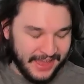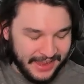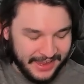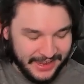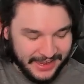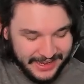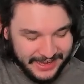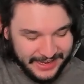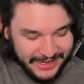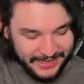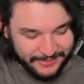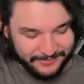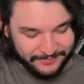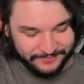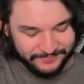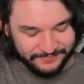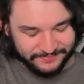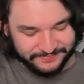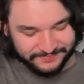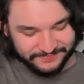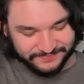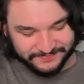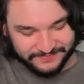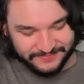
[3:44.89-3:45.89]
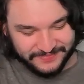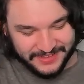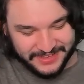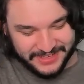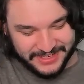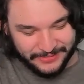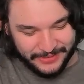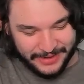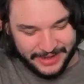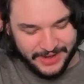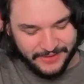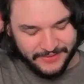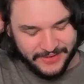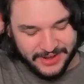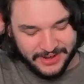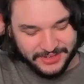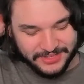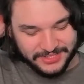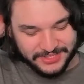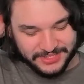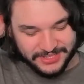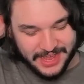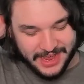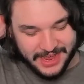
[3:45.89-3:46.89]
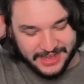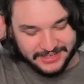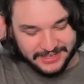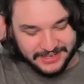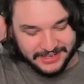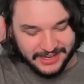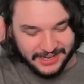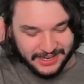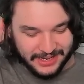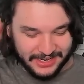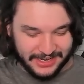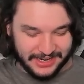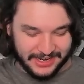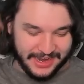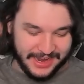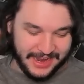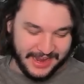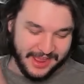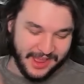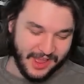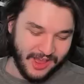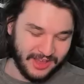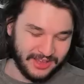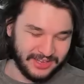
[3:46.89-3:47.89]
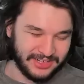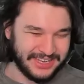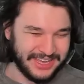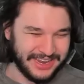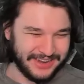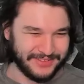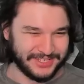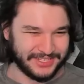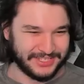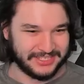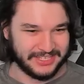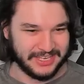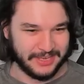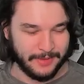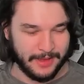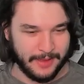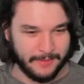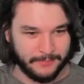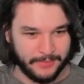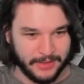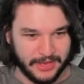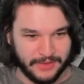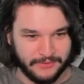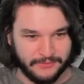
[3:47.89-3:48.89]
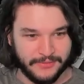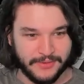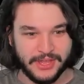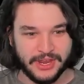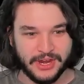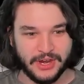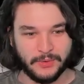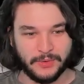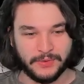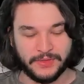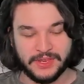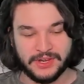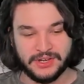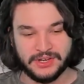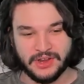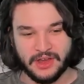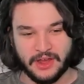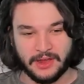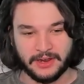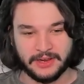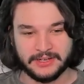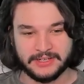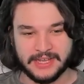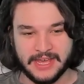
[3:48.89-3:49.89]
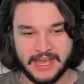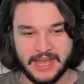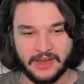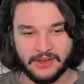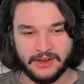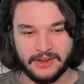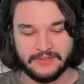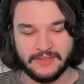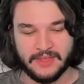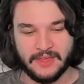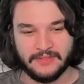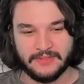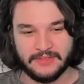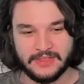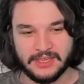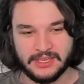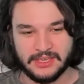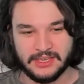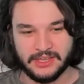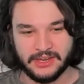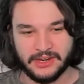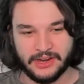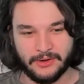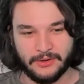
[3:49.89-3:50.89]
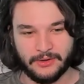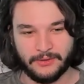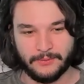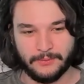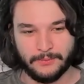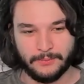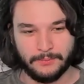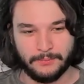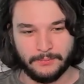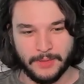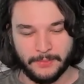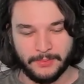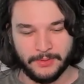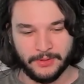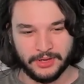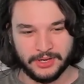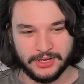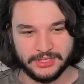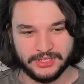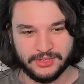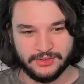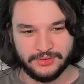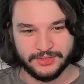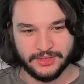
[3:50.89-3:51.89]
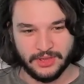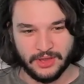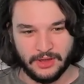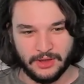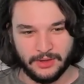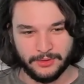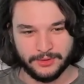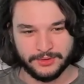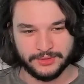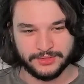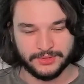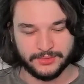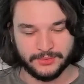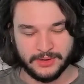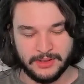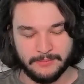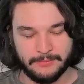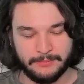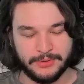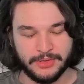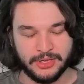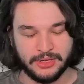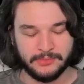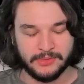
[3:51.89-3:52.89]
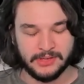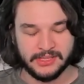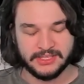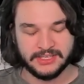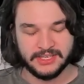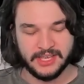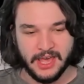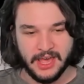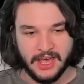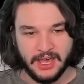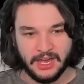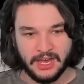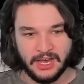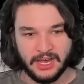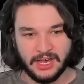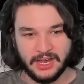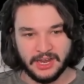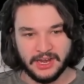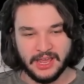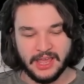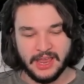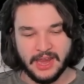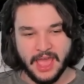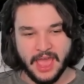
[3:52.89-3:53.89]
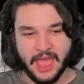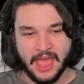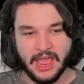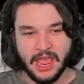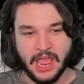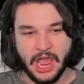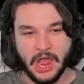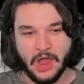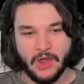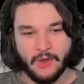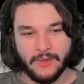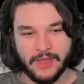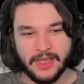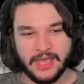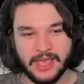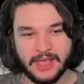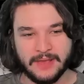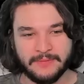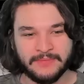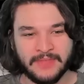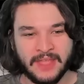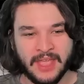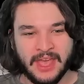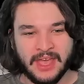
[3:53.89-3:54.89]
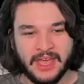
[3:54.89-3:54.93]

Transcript: Um, Rain of Arrows has gotten uh, kind of a semi-buff here with the knockdown and then the, you know, ability to use all those three Imbuments on an AoE.